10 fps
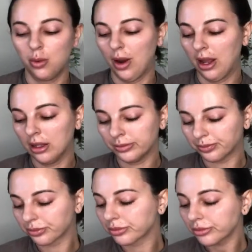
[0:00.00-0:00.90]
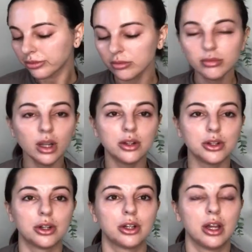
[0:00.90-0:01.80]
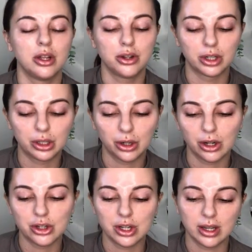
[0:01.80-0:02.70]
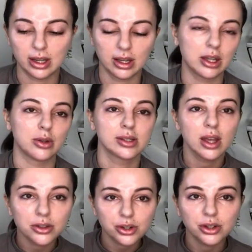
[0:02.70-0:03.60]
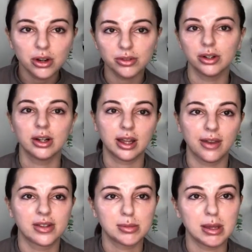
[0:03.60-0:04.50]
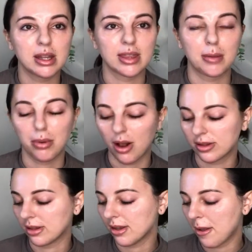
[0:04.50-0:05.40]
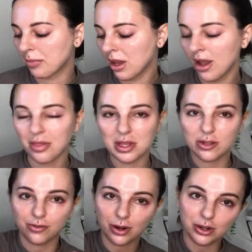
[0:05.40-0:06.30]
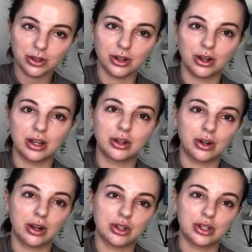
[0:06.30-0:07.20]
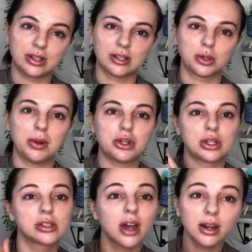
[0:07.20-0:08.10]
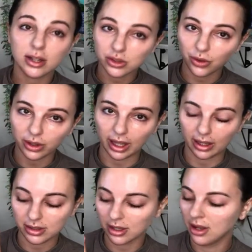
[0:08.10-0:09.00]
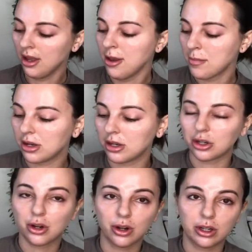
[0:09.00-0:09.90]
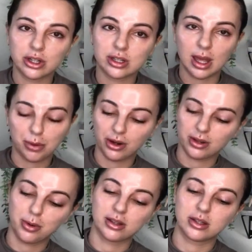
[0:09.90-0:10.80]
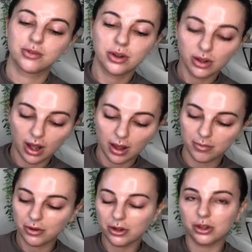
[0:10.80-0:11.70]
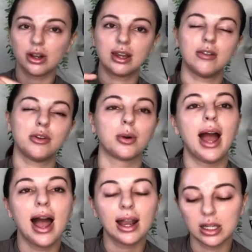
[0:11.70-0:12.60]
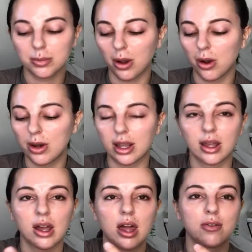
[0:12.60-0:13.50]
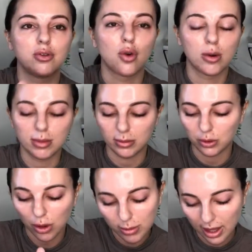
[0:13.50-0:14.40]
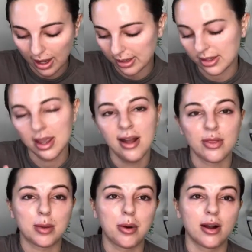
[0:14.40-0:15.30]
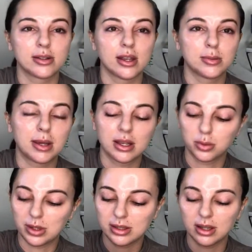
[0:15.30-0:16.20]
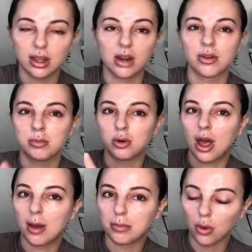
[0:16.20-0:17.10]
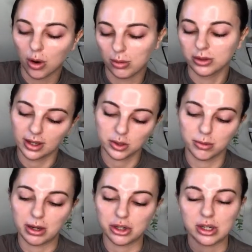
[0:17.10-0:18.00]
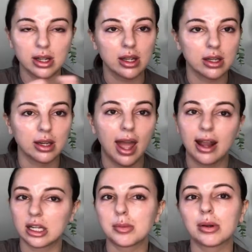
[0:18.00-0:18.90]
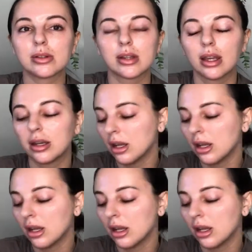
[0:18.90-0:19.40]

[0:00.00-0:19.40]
right, and you're, and you're encouraging, you know, cell turnover and kind of speeding that process up, this further encourages desquamation. It's not an exfoliant, but it encourages that process um, further, and if you're acne prone, it can kind of normal, normalize the process because we see a lot of ab abnormal desquamation in acne prone skin.